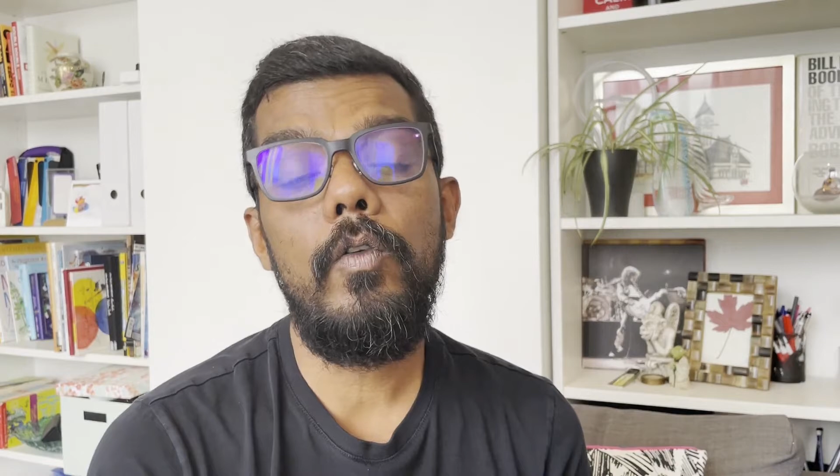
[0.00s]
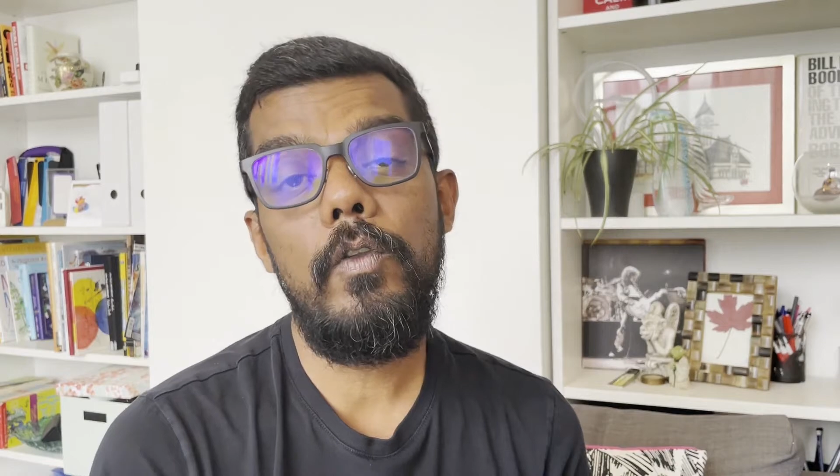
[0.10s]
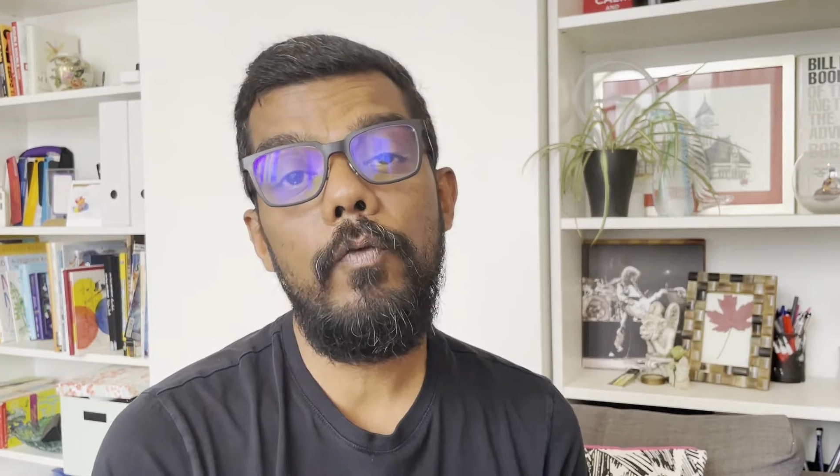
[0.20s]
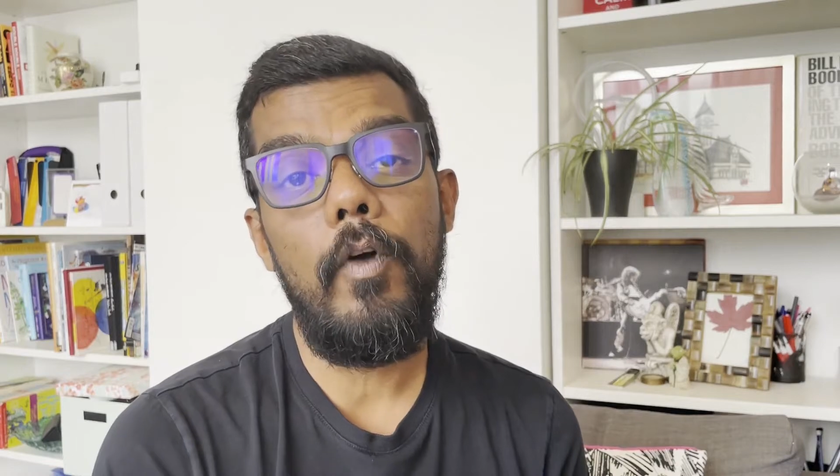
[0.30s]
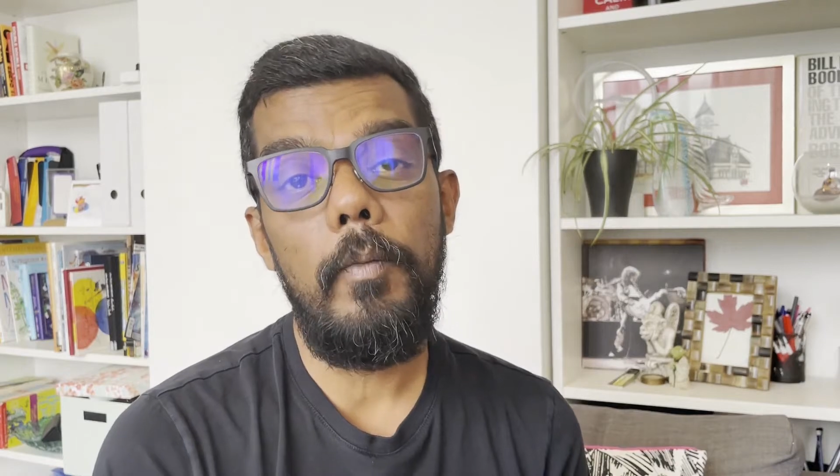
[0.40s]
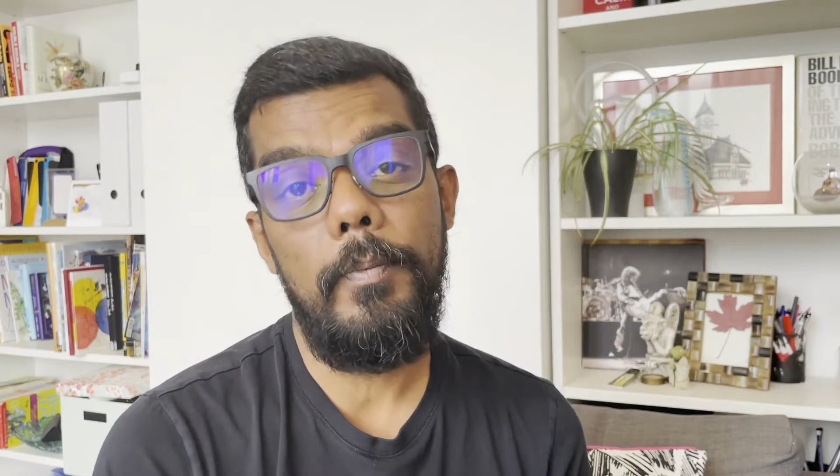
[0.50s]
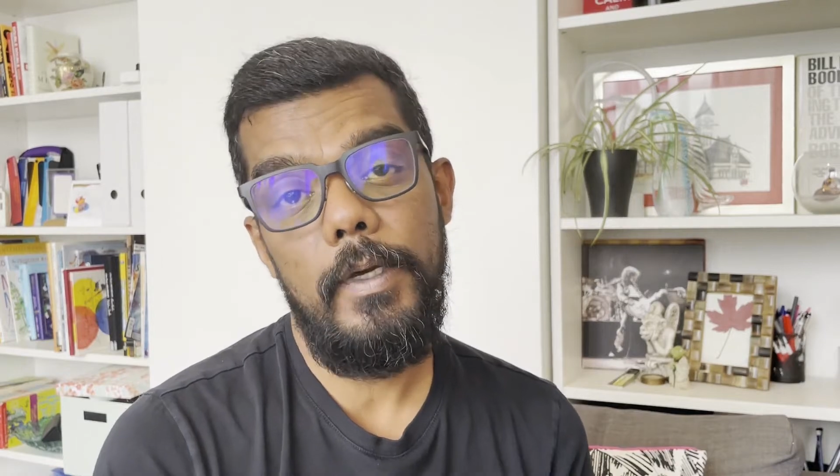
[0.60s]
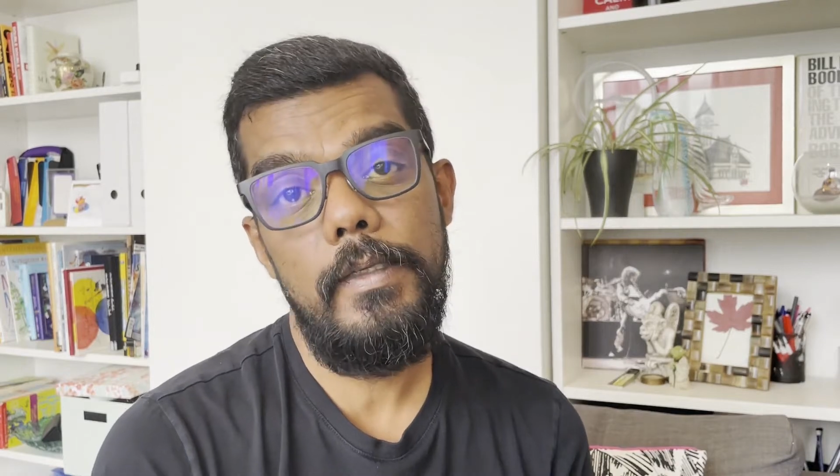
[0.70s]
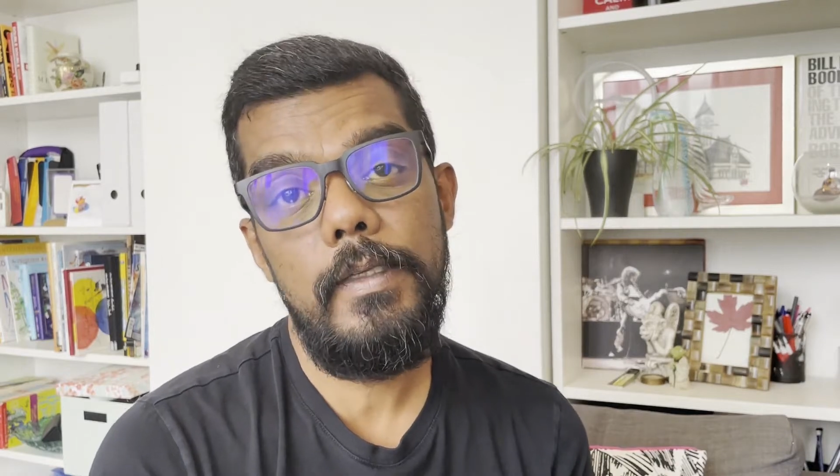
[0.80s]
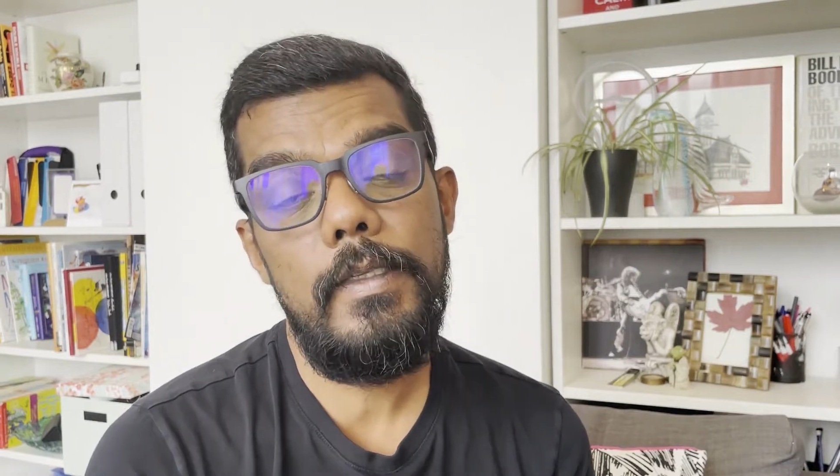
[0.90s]
from a
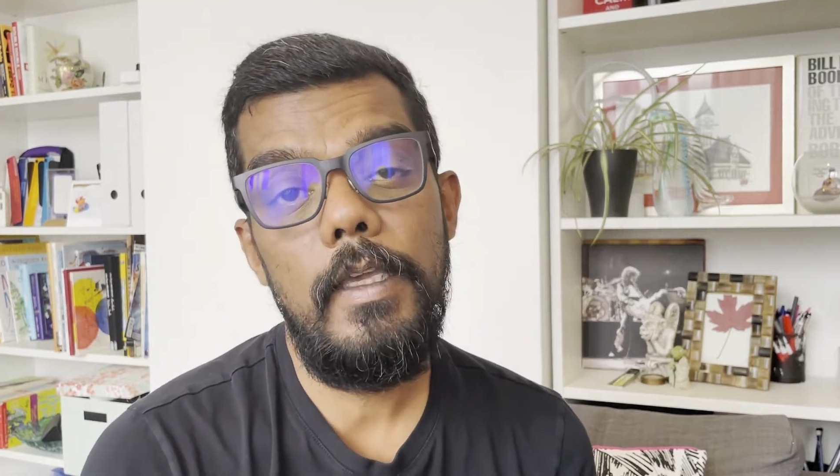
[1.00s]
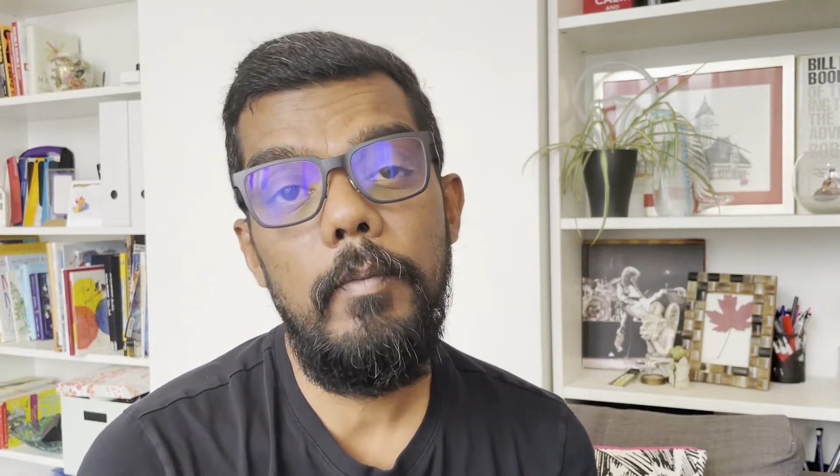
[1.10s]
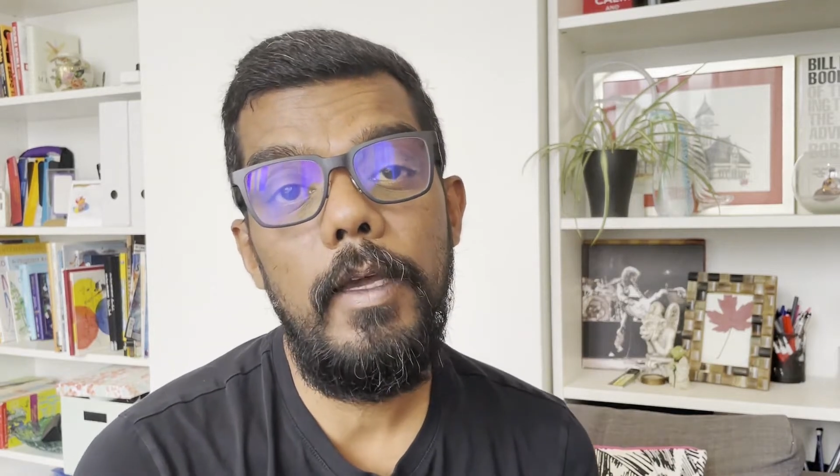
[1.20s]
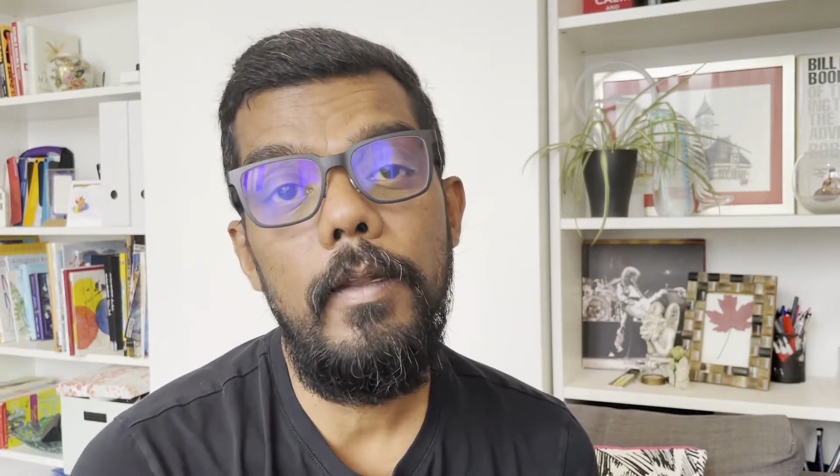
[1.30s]
person's email,